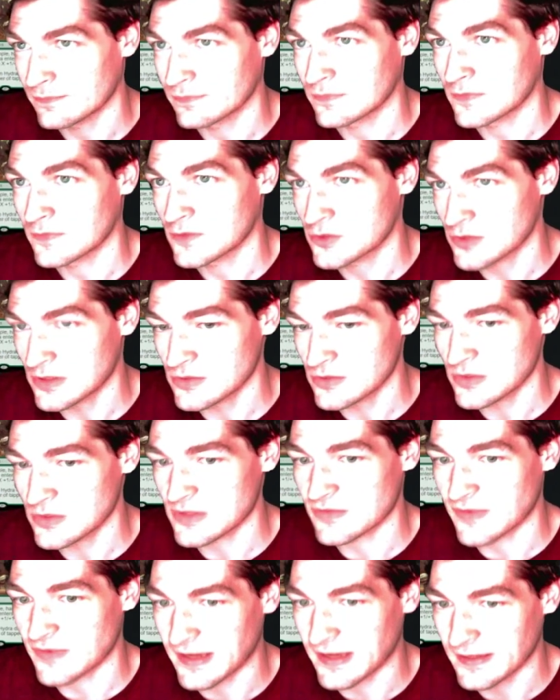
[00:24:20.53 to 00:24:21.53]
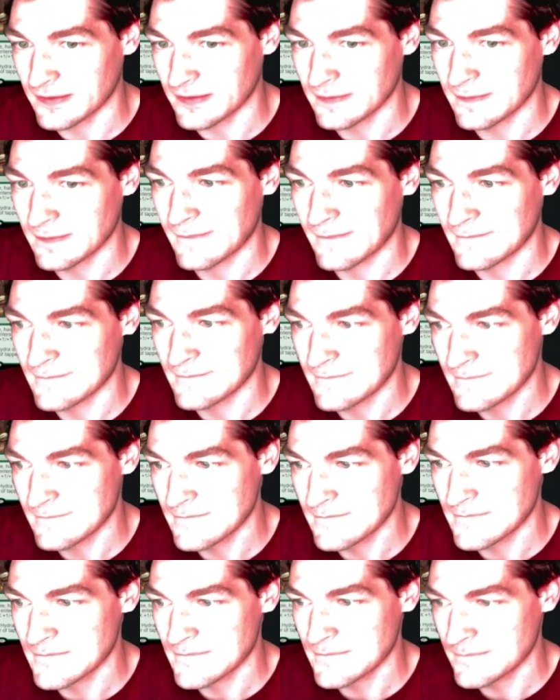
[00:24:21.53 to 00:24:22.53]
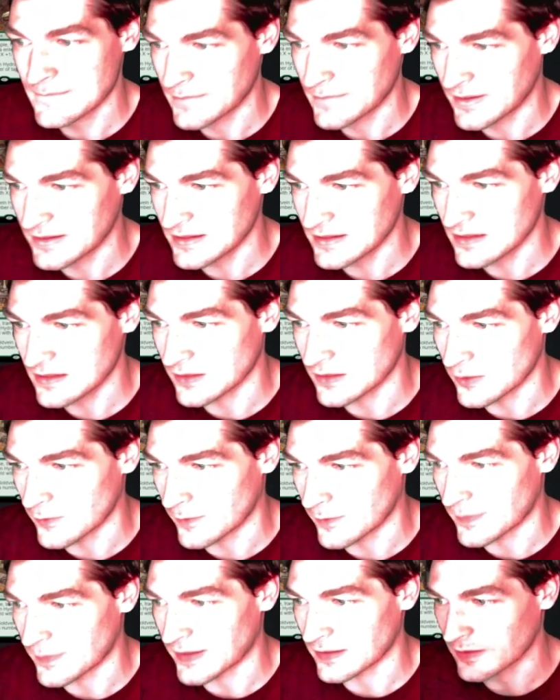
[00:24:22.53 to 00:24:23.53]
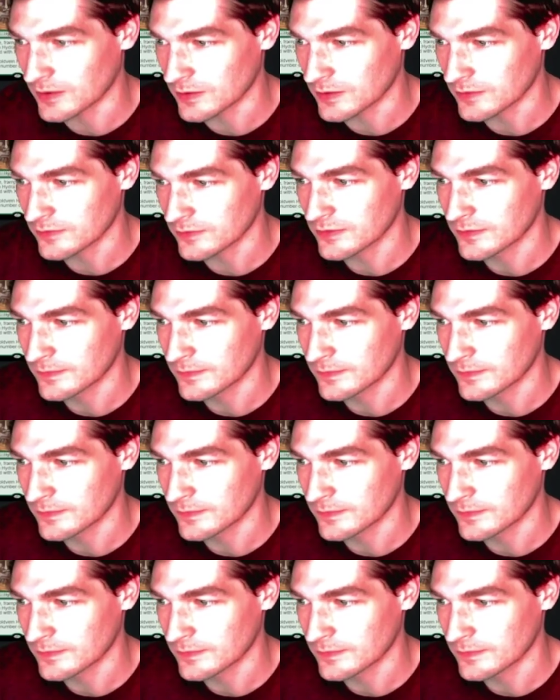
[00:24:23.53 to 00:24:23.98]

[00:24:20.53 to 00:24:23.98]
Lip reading: Treachery's fine. I need to lower my curve.